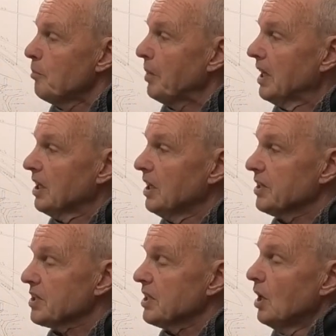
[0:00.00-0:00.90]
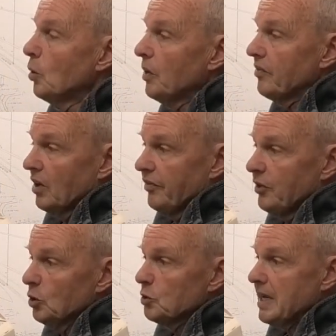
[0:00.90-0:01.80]
because we've got a
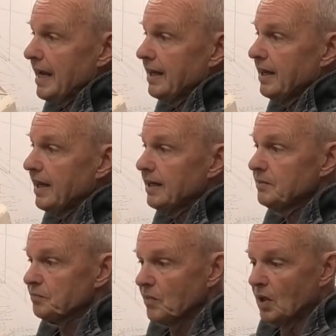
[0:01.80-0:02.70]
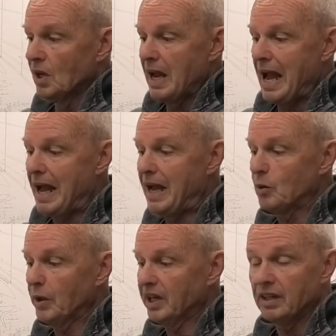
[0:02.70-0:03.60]
fuel tank here
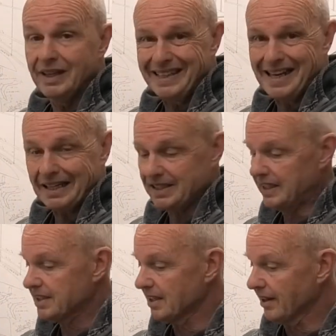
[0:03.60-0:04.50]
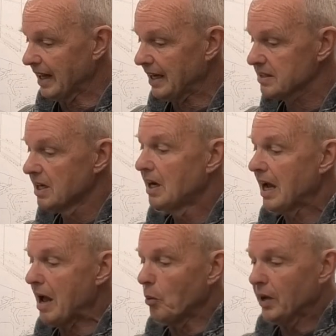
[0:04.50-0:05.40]
and we're going to need access to that
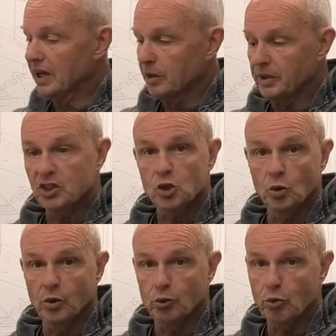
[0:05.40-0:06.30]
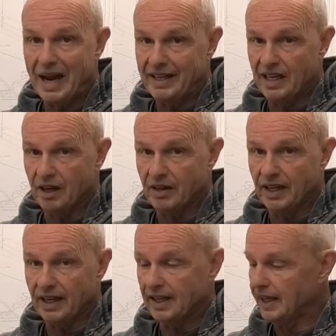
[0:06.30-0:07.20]
and we're going to install the radio
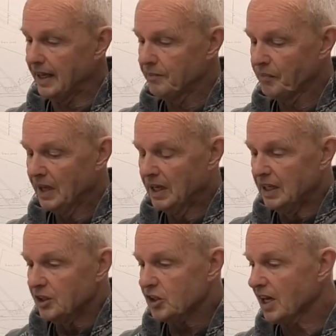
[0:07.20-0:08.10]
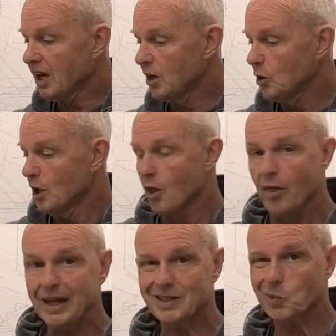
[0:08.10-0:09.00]
gear here. So
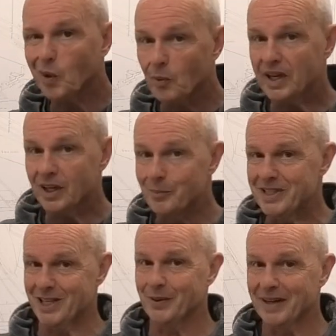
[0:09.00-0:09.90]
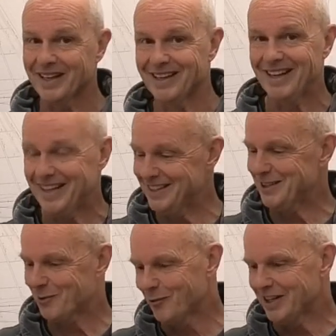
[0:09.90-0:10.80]
that's what we're going to be doing in
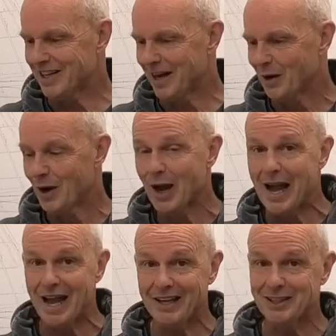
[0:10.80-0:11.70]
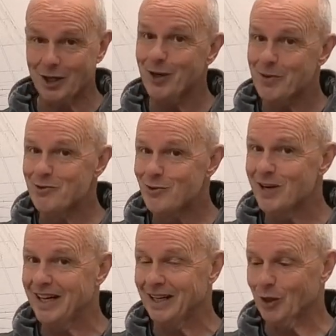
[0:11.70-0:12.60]
this video and it's going to be
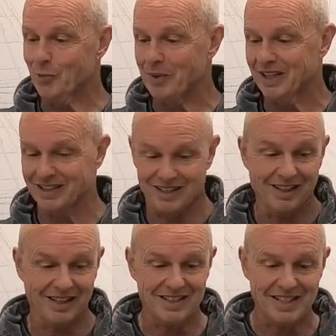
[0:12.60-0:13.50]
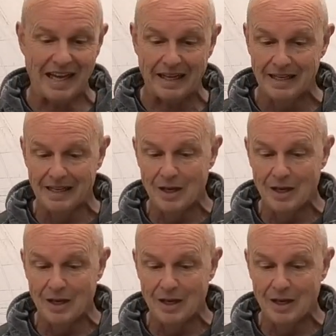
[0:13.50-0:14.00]
really good because like I say